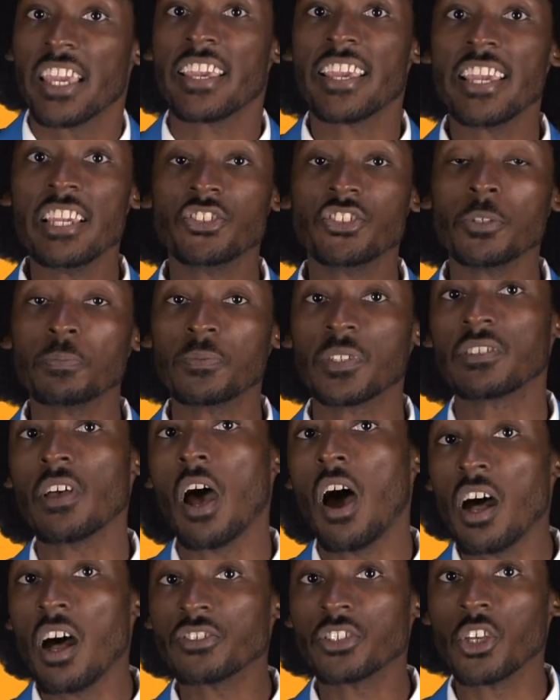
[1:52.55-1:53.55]
Egypt is
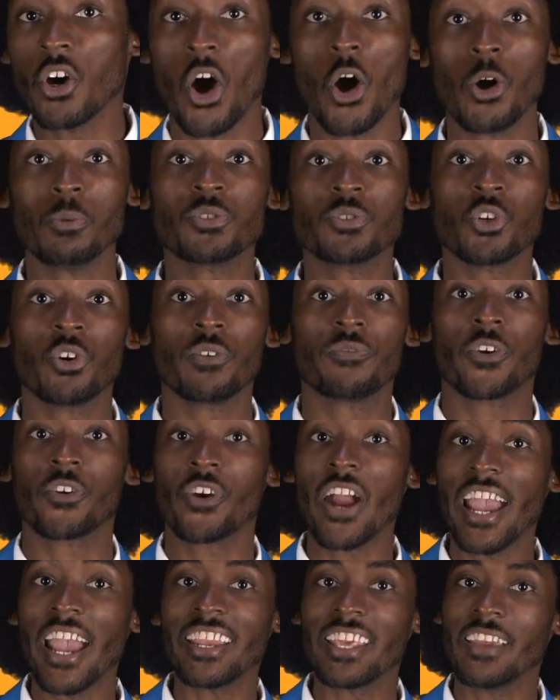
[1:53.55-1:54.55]
also home to a
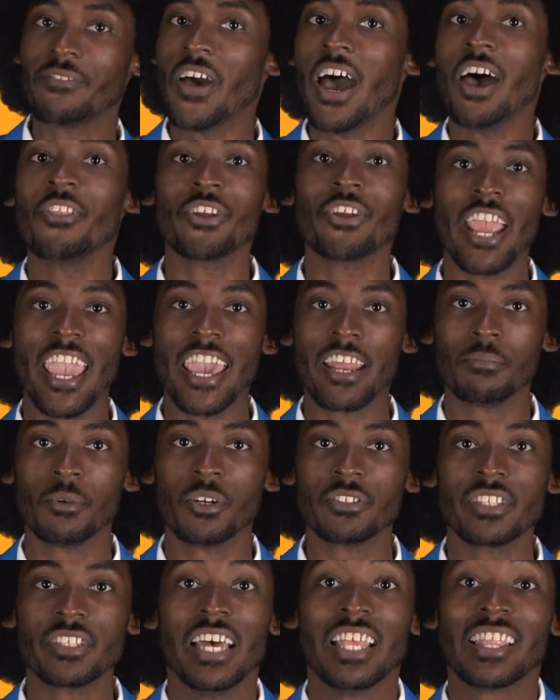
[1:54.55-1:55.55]
variety of other
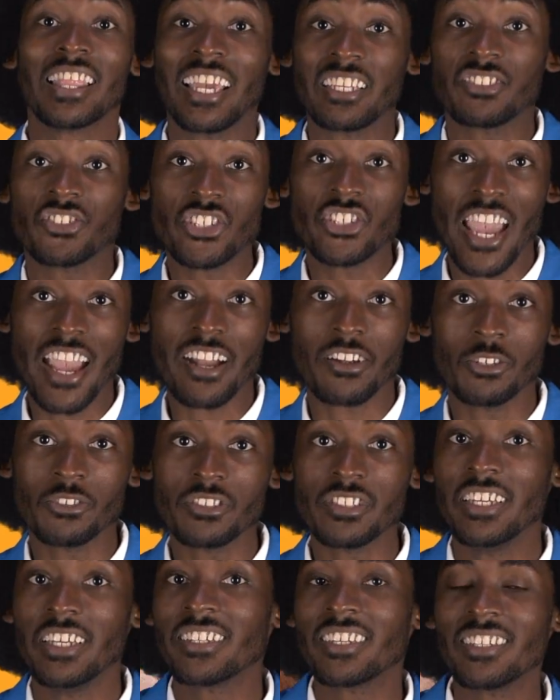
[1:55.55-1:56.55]
animals like
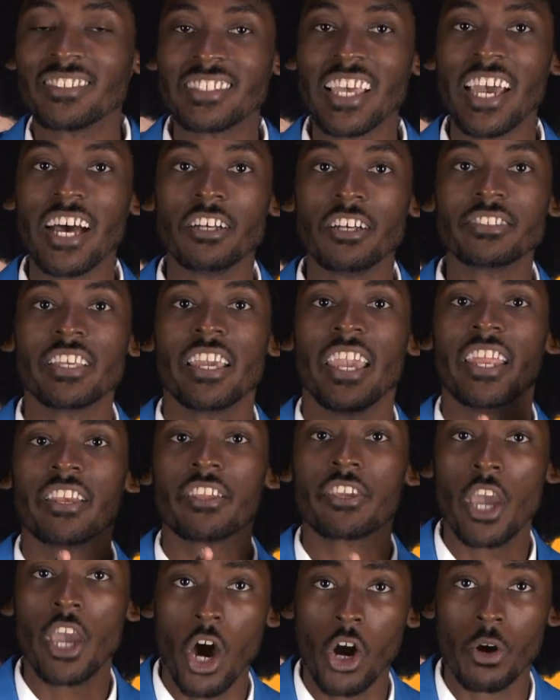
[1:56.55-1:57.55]
jackals, gazelles, and
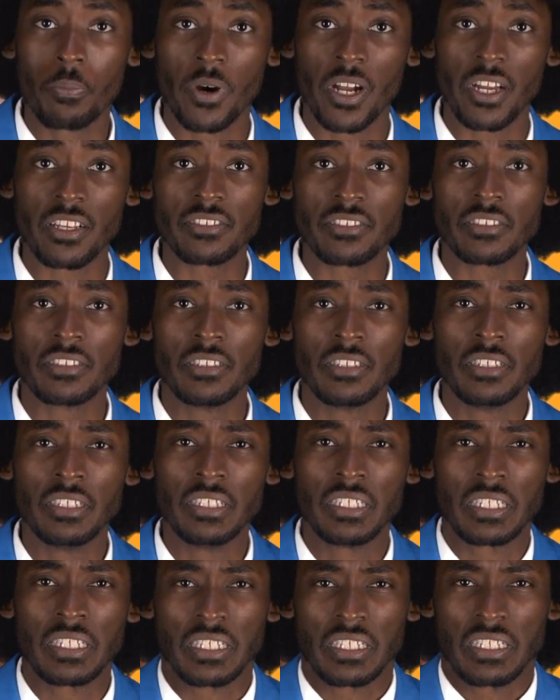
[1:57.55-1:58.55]
cobras.
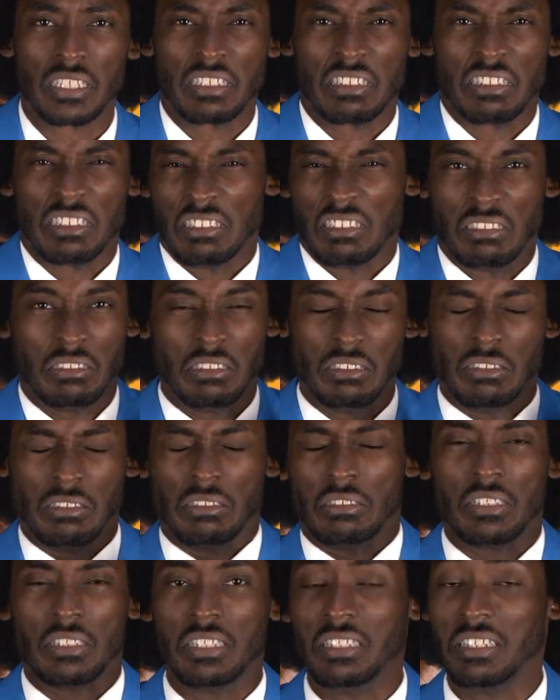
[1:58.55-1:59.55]

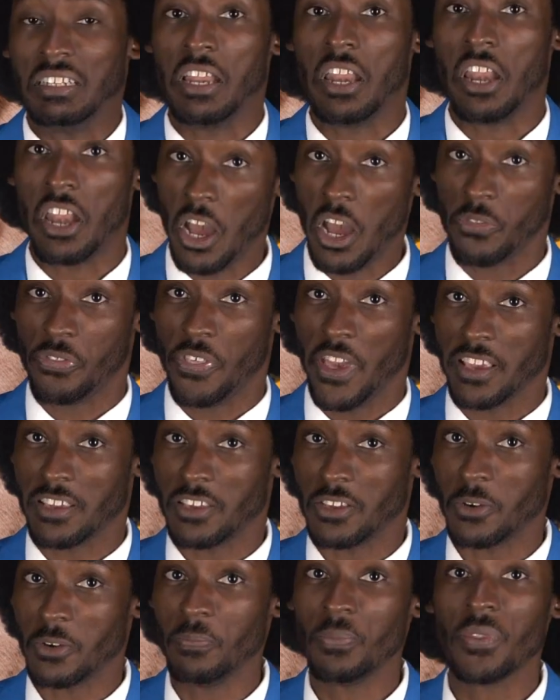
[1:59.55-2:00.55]
Ugh, no thank
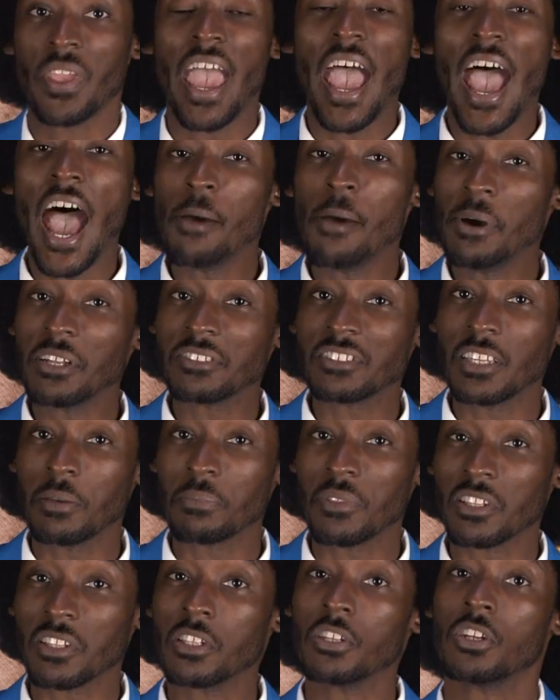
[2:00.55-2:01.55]
you. How about
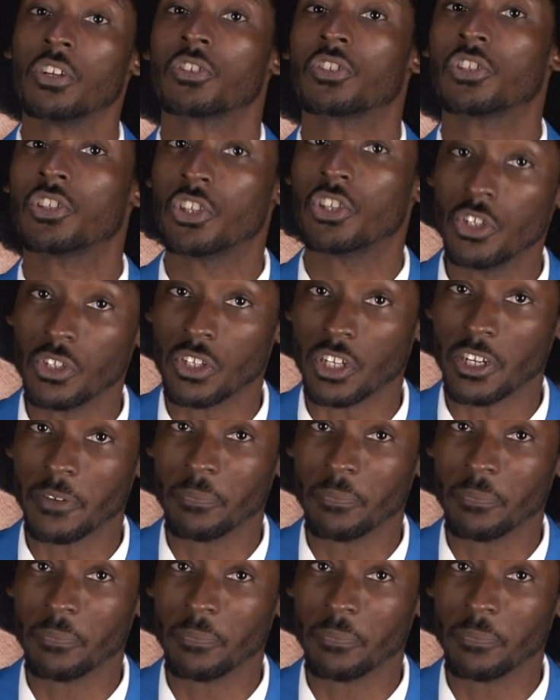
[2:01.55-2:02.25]
something a little cuter?